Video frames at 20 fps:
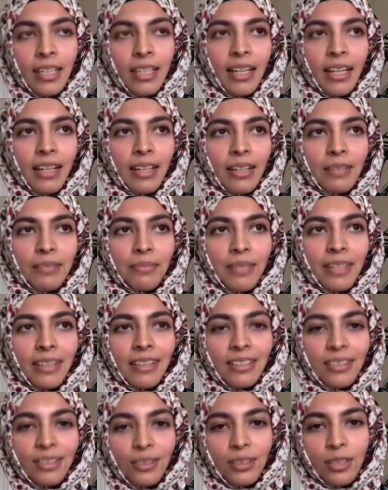And as
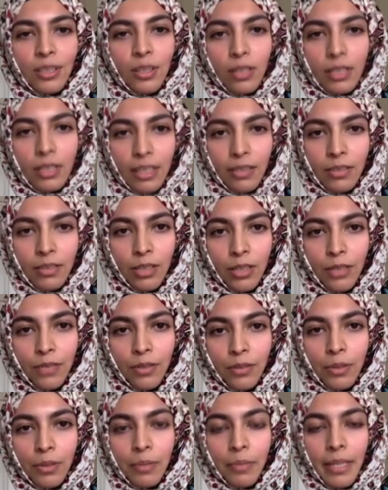soon as lockdown's over,
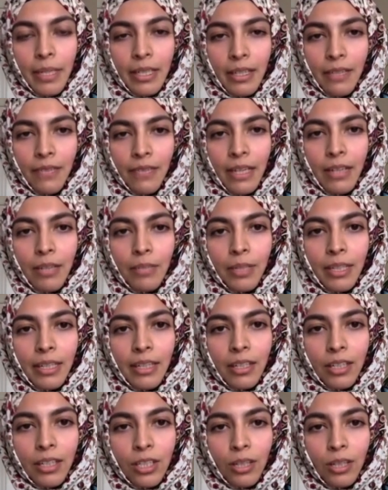we'll make it available in our
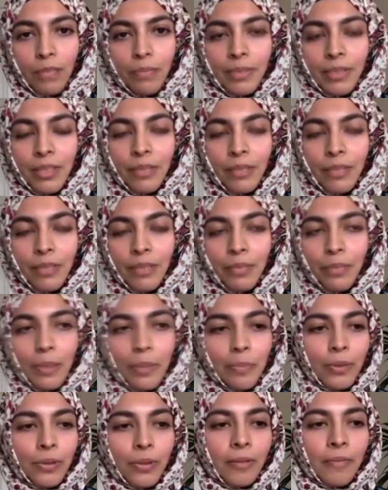shop. So
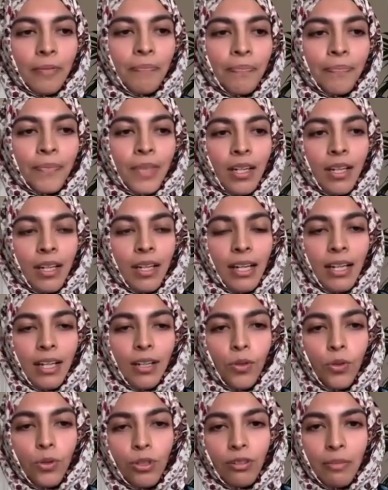people
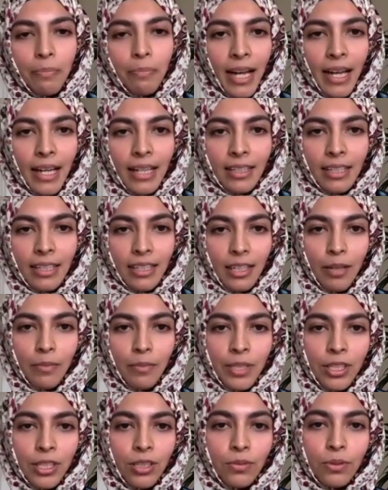order a pack, it comes
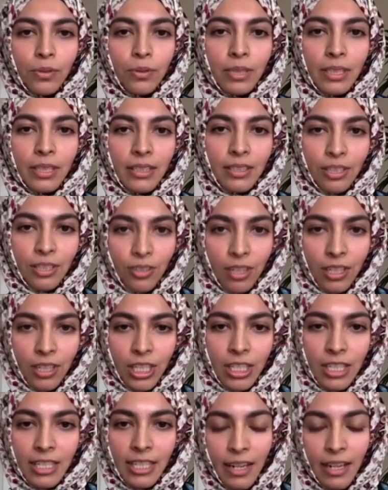to you with all the
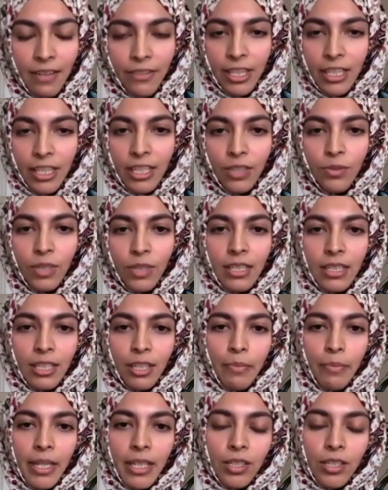instructions and everything you need to
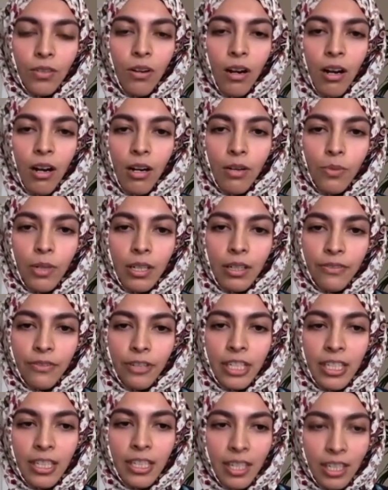make your artwork for an
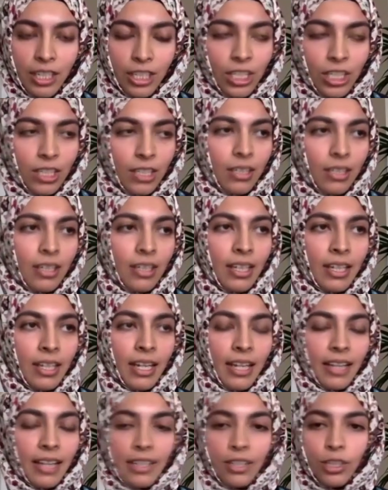induction.
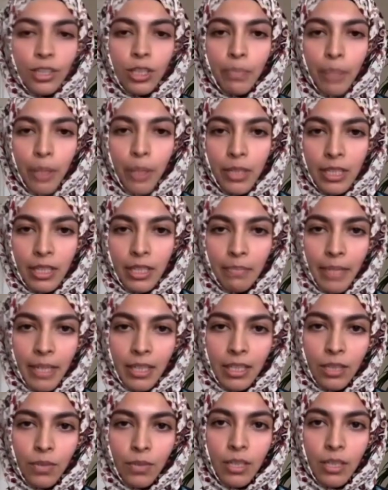And then you just post it back
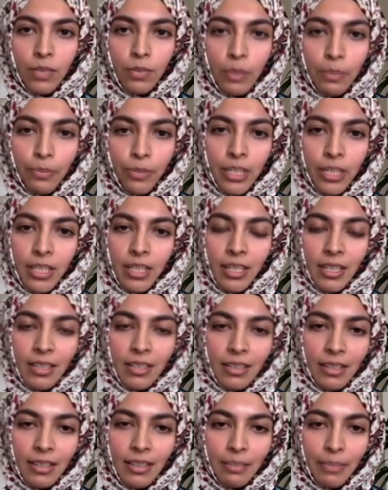to us, we print it and
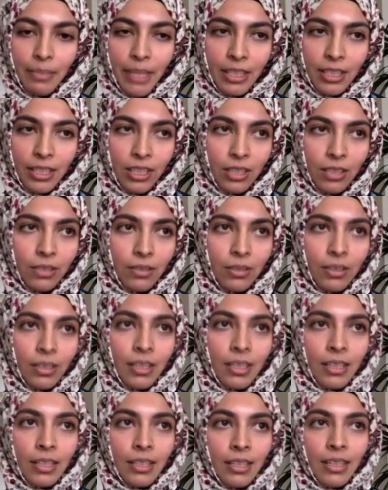send it back to you.
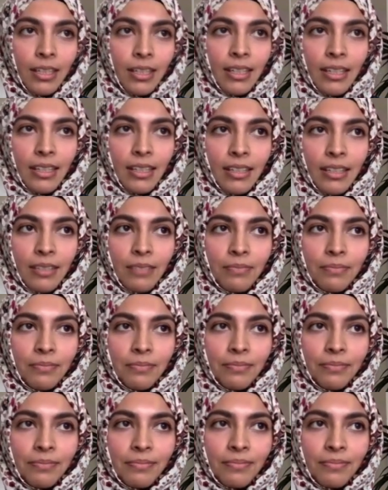But